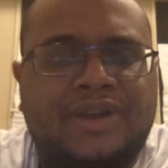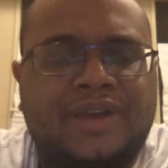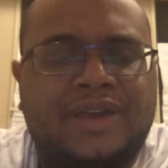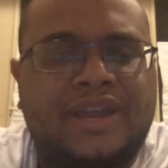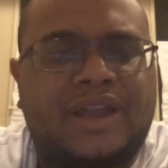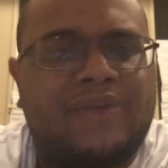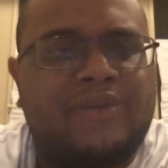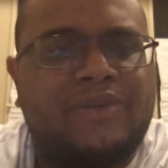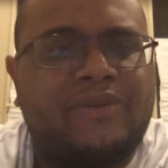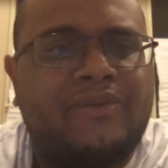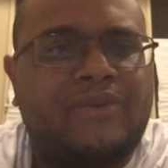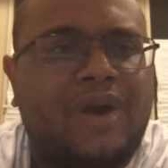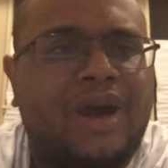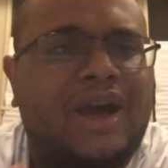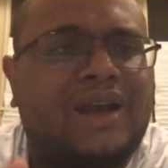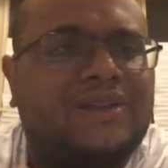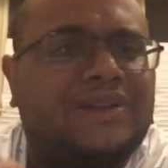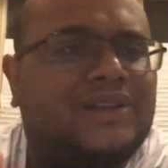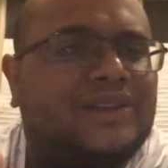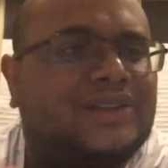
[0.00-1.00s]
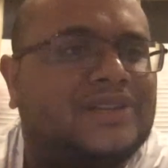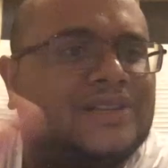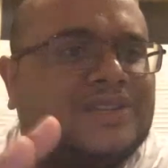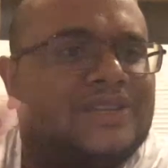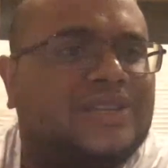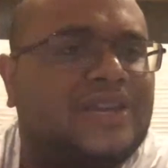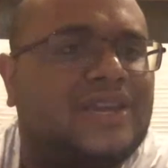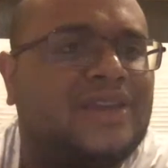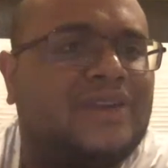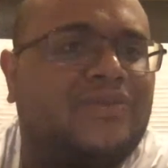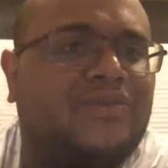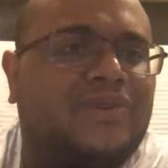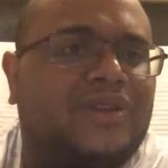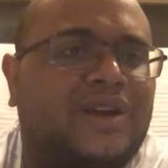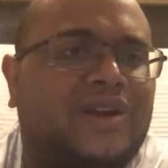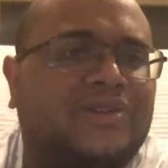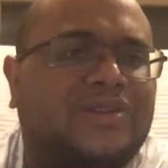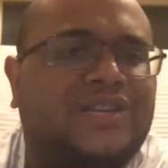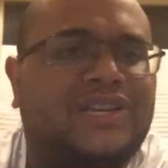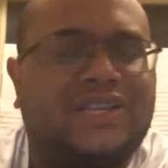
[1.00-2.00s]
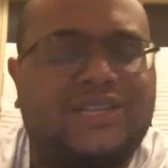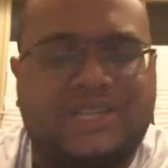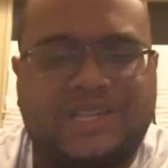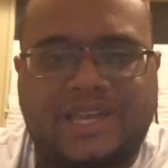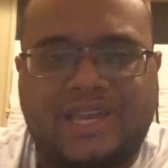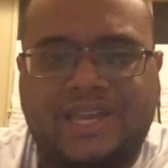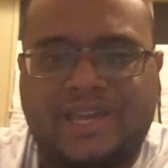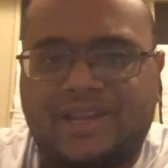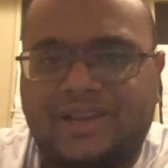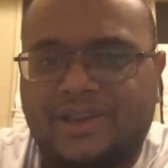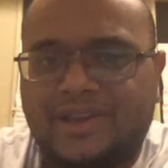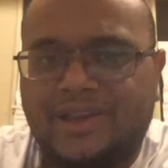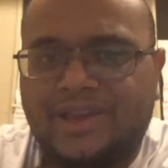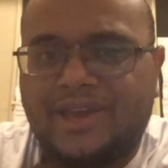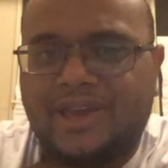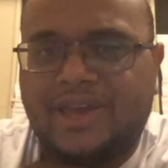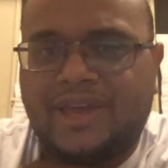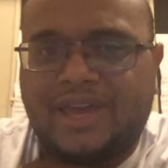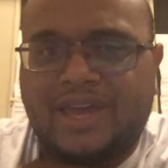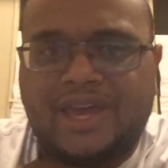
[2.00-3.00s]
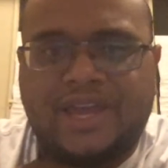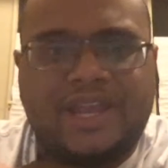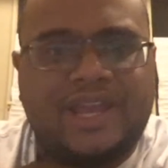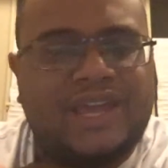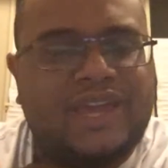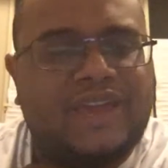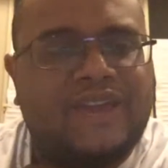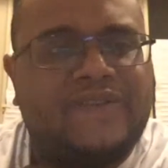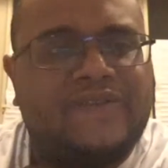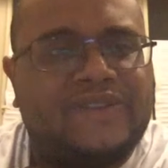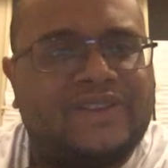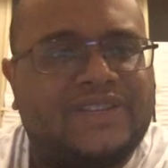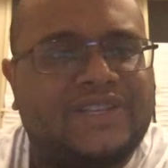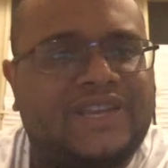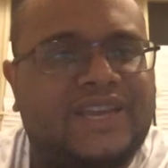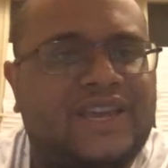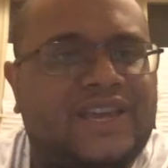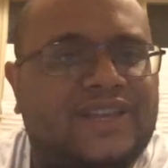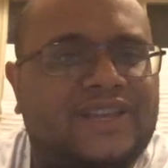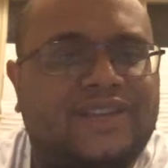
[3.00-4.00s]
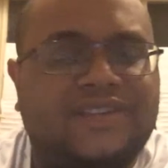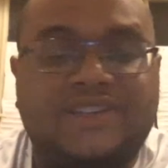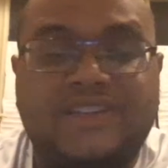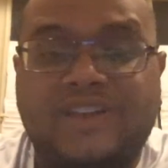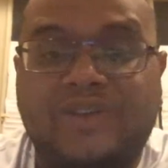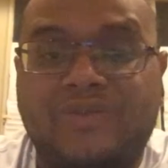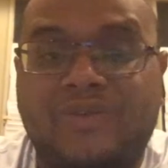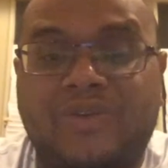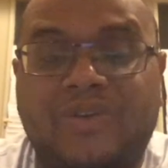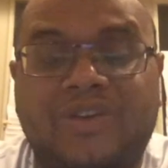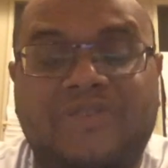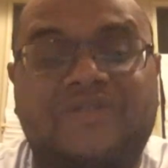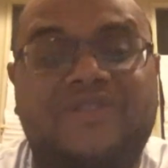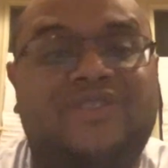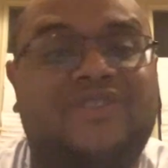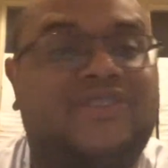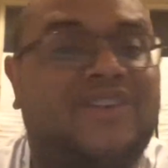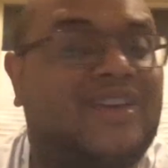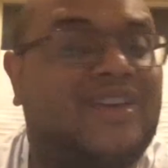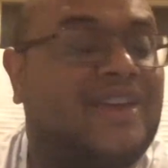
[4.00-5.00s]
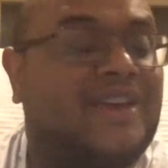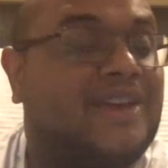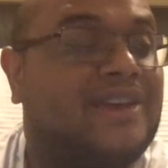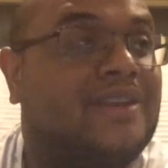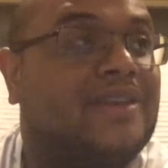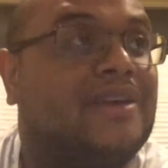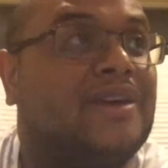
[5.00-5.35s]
And I rewinded to see what else he said, and he even said, this Negro even said,